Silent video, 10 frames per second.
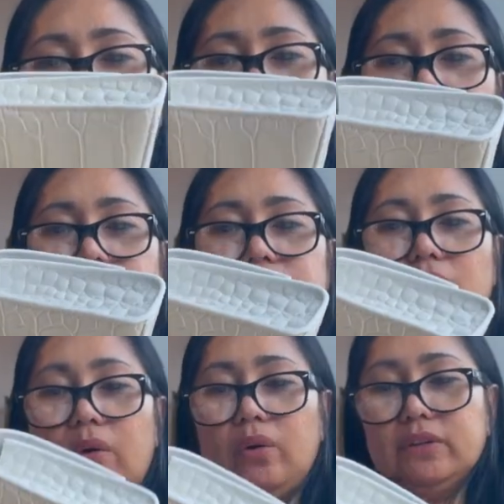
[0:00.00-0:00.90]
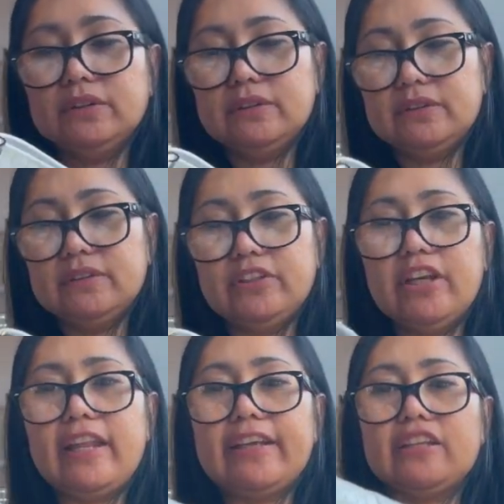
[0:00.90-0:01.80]
with gold. Do
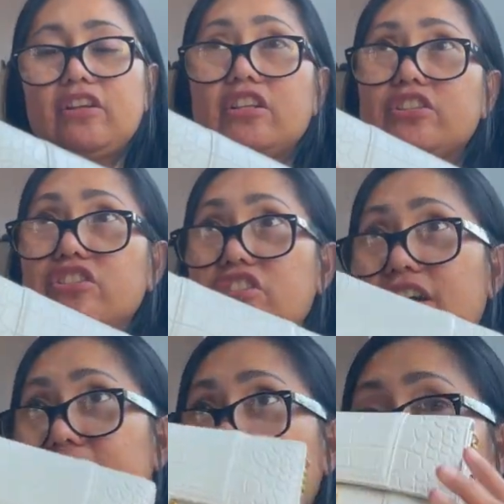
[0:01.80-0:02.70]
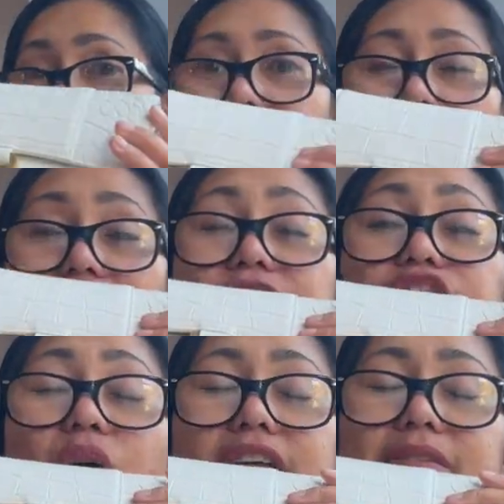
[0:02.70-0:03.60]
you like it also, Shads? I
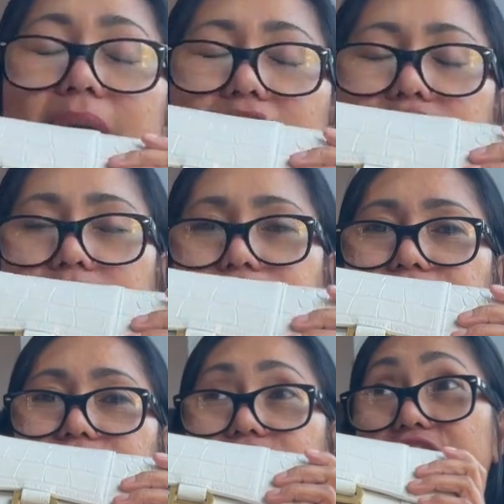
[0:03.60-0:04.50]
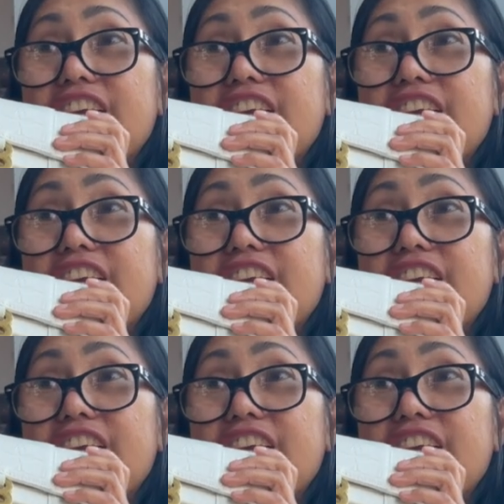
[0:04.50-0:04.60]
have to ask my husband first if he